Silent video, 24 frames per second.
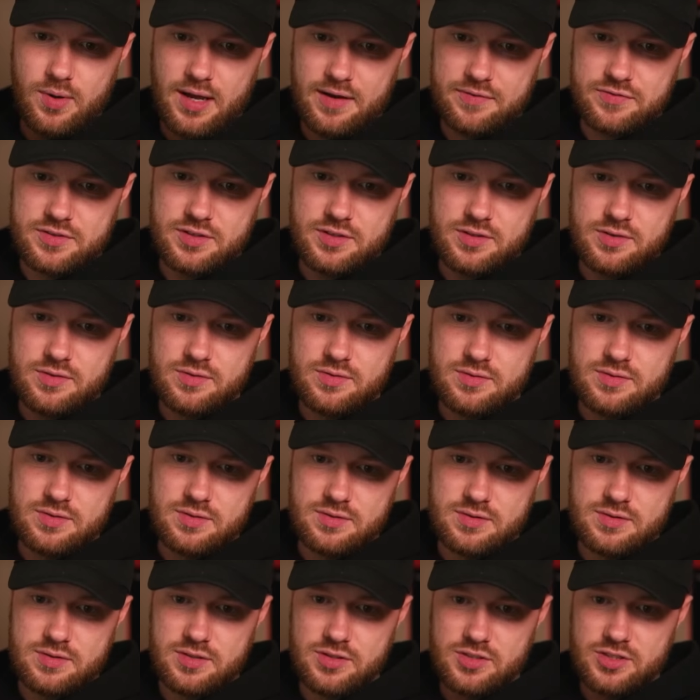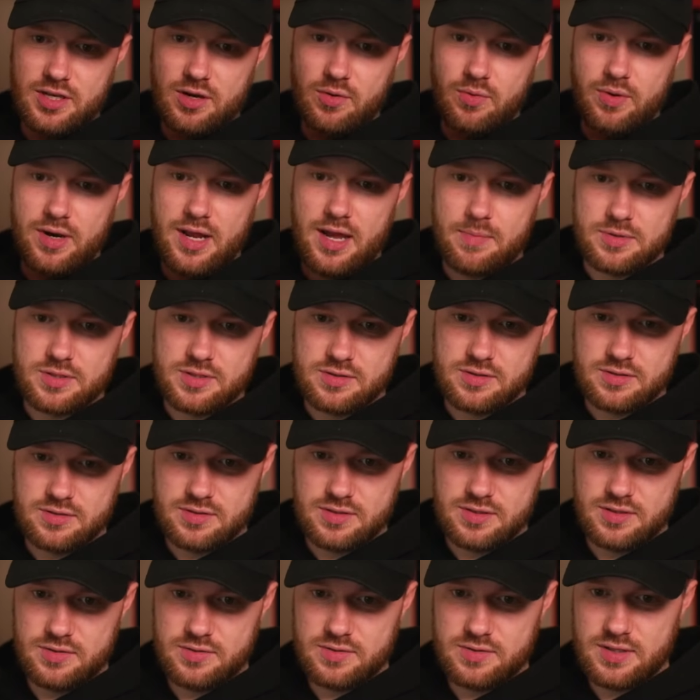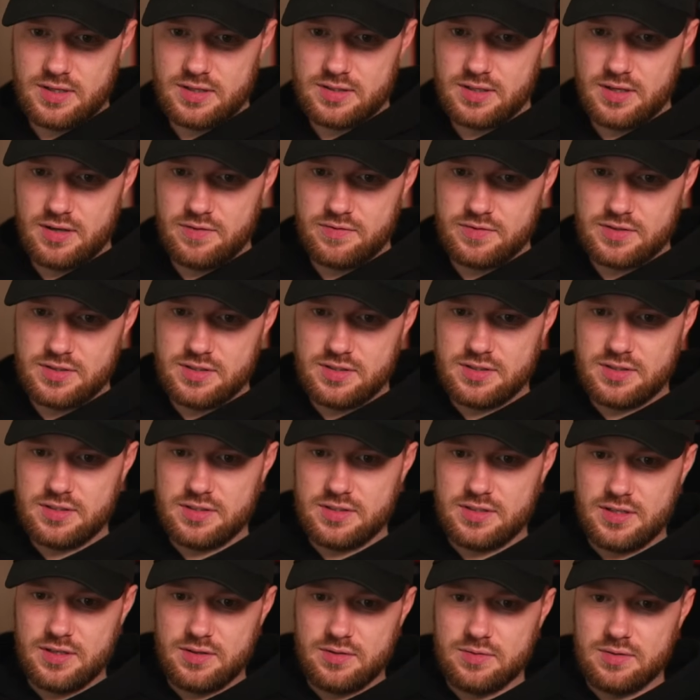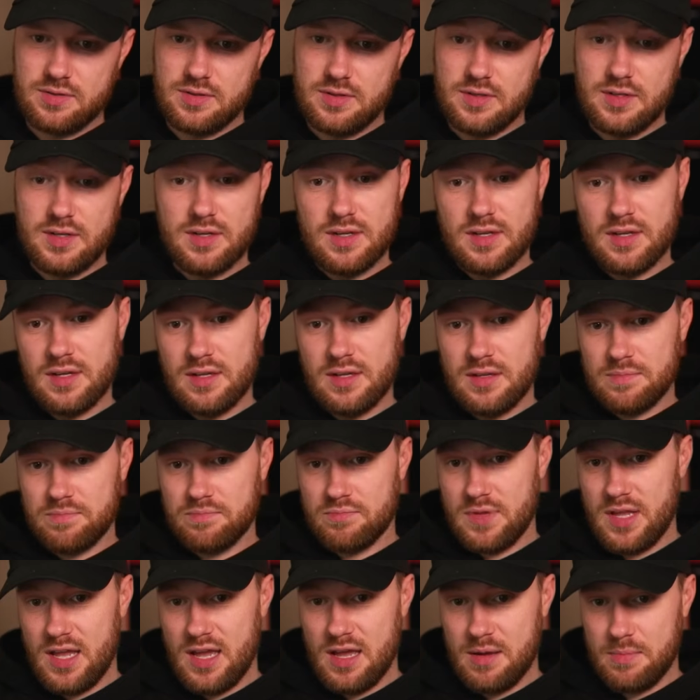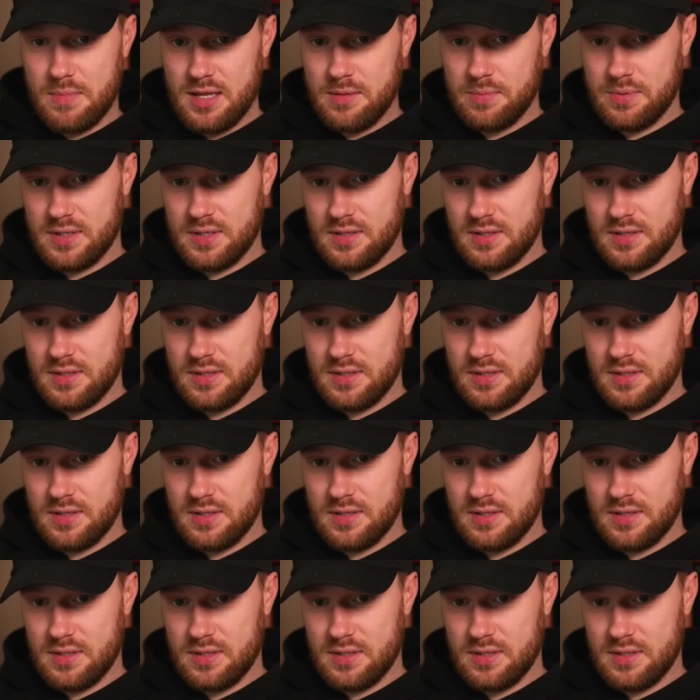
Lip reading: to sell on Amazon to use their services to sell. Yeah, maybe.